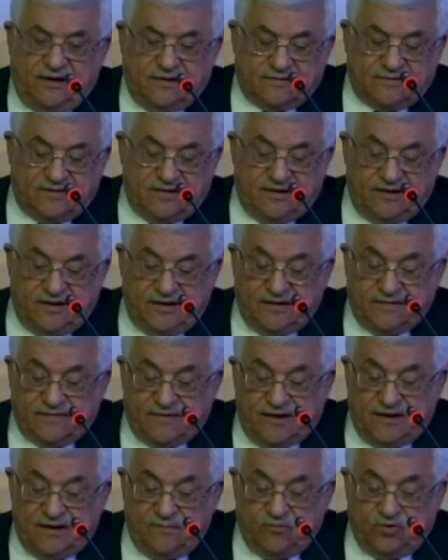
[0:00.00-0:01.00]
and all
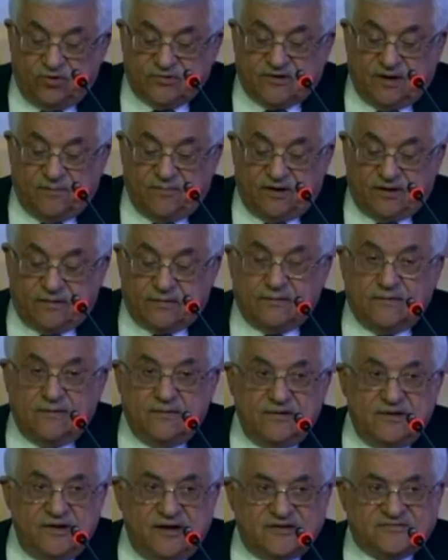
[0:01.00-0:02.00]
those who
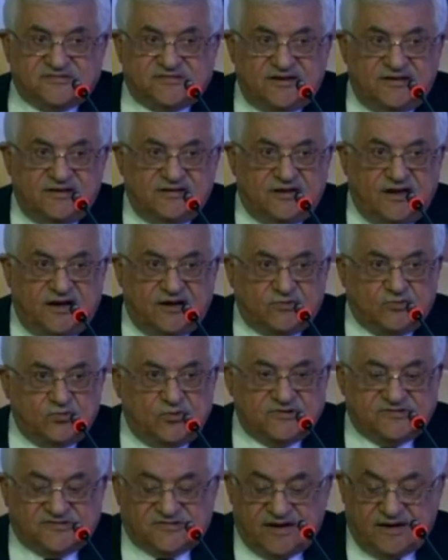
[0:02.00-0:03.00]
contributed to
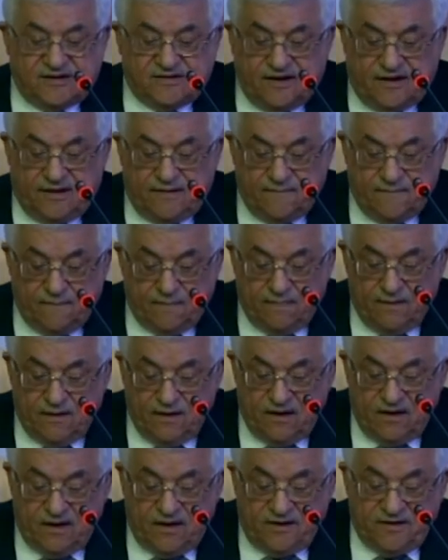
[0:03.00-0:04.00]
organizing this
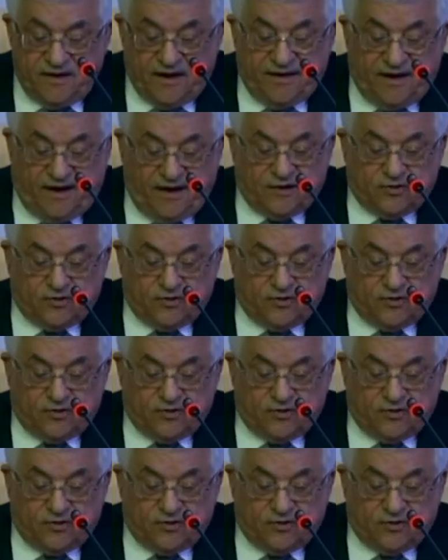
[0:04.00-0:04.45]
conference.